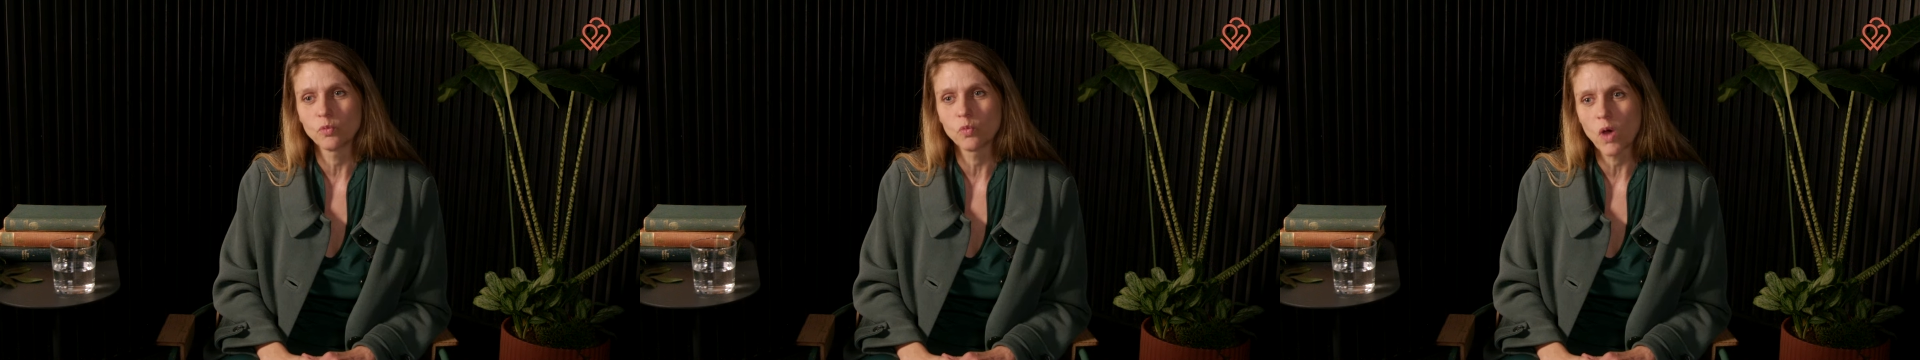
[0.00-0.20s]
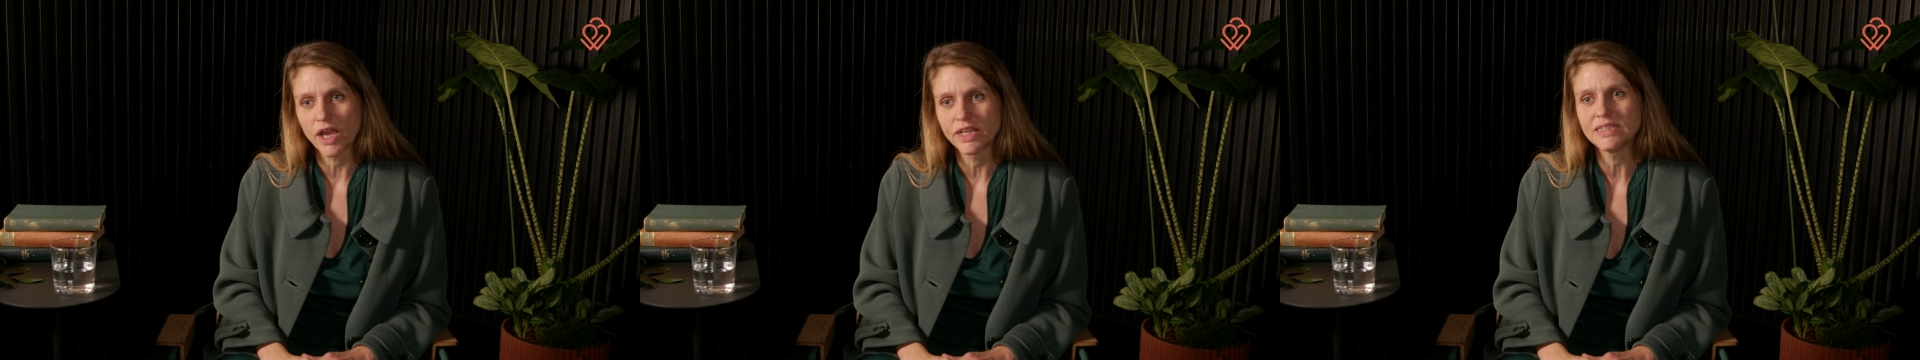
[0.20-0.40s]

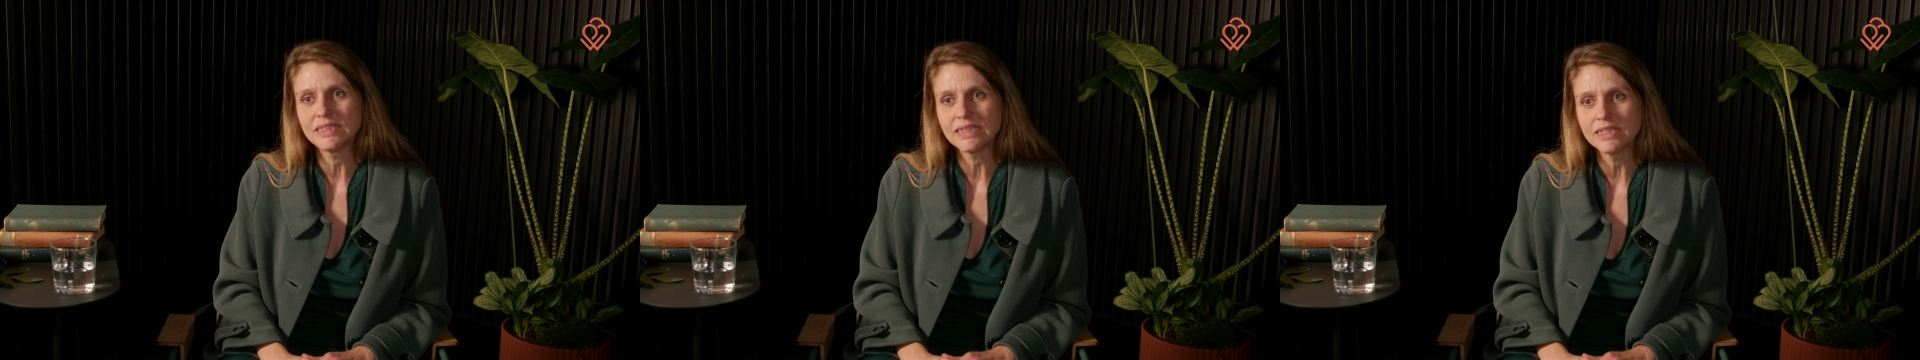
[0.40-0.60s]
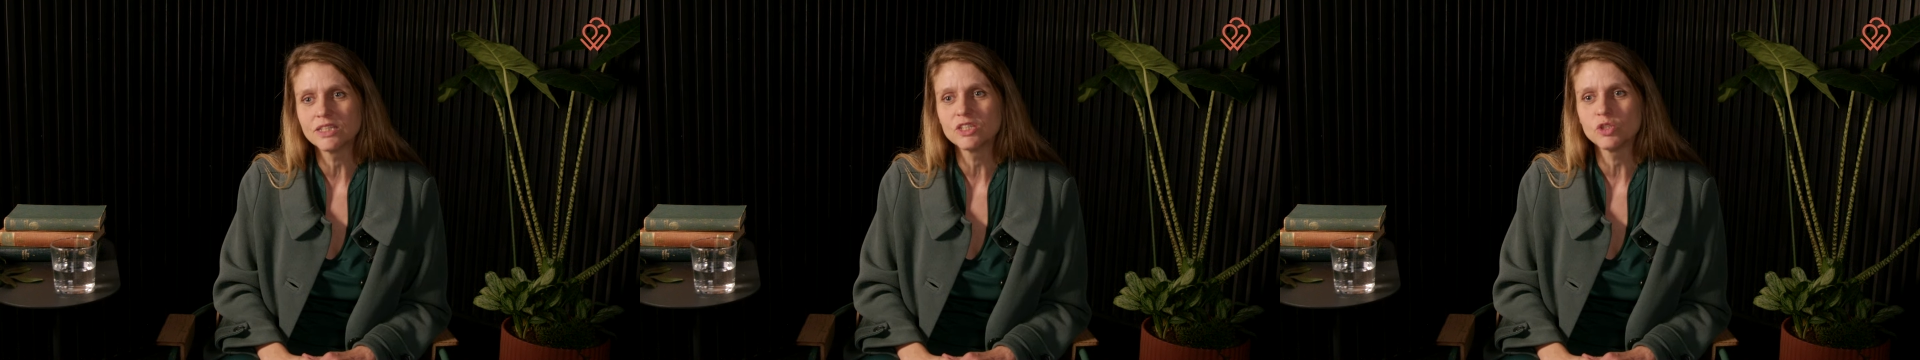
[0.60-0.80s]
why
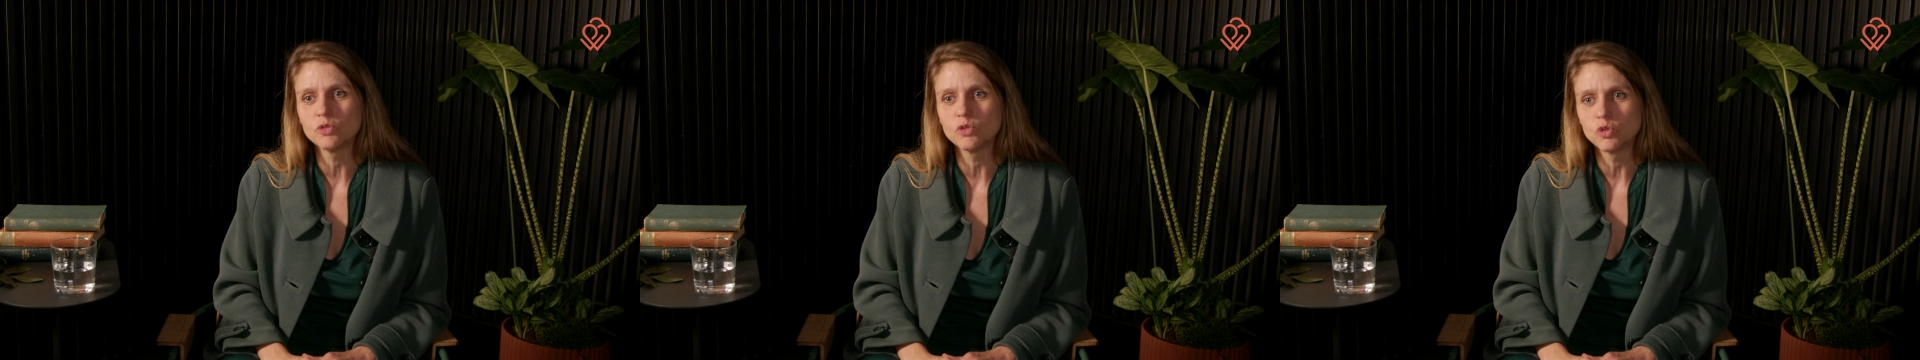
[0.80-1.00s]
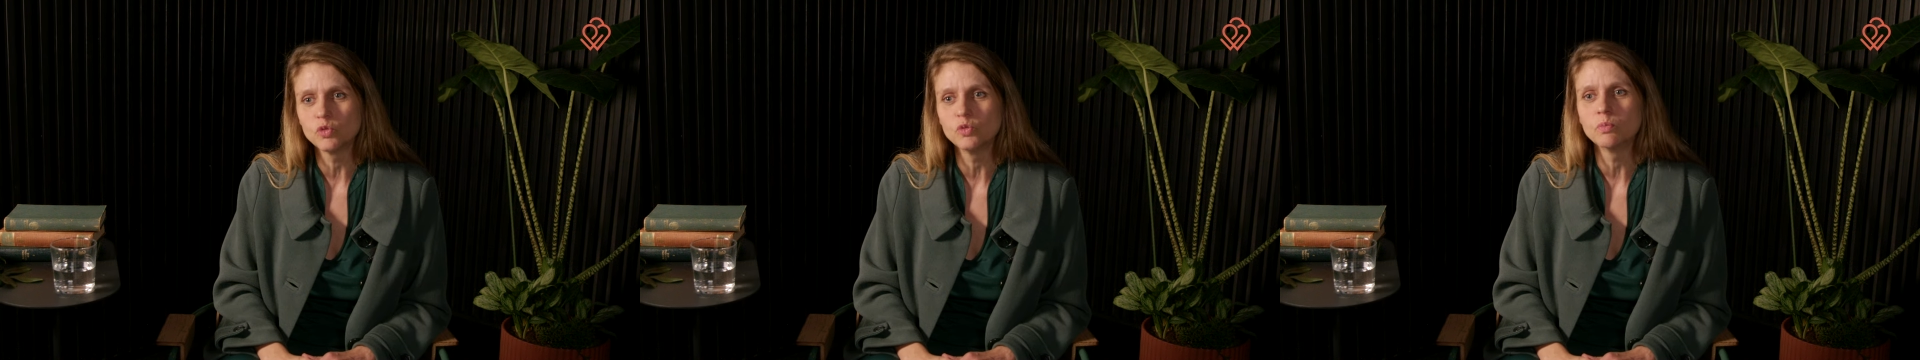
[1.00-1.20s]
didn't you
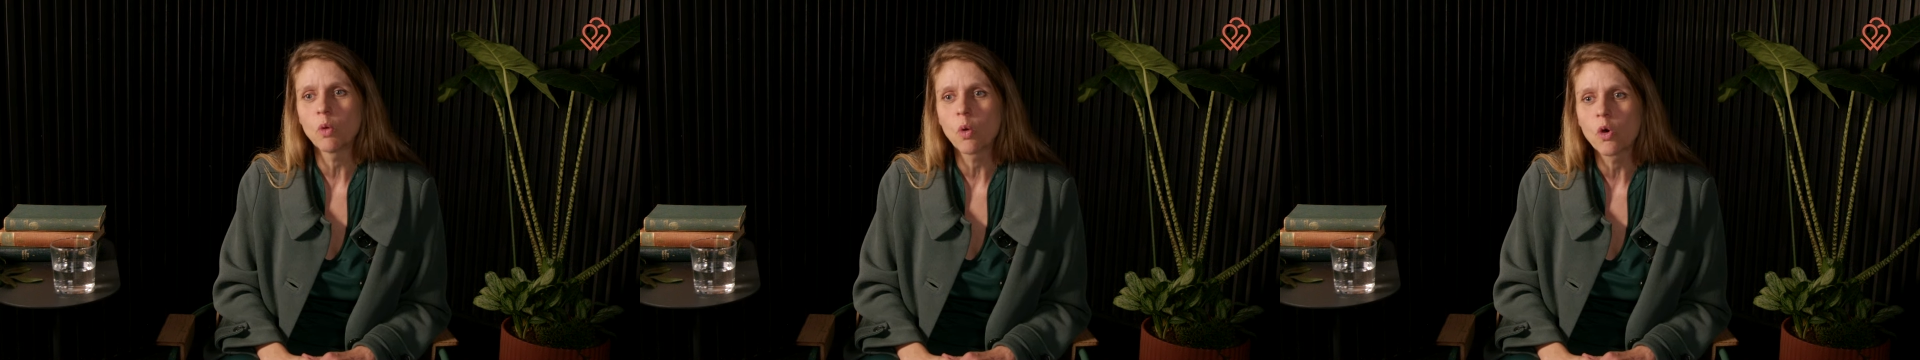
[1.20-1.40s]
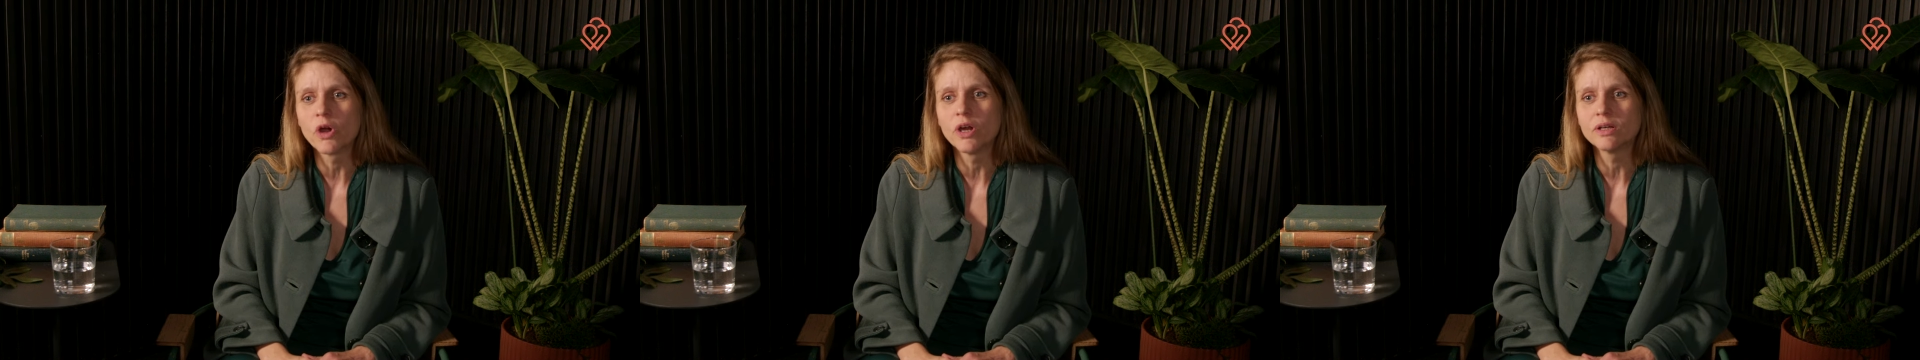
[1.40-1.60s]
do
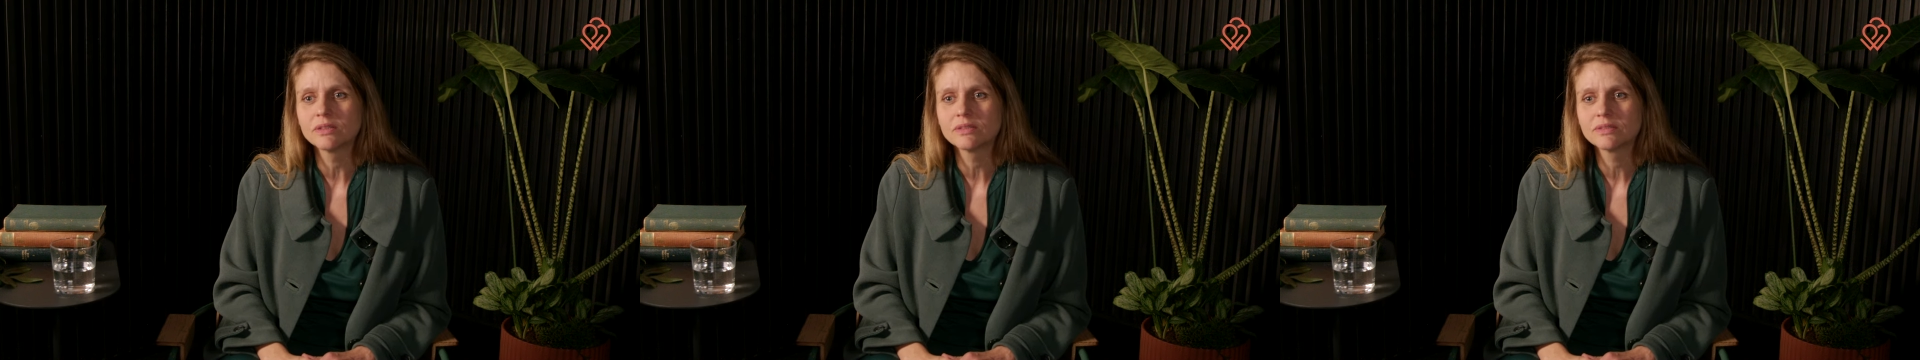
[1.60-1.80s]
more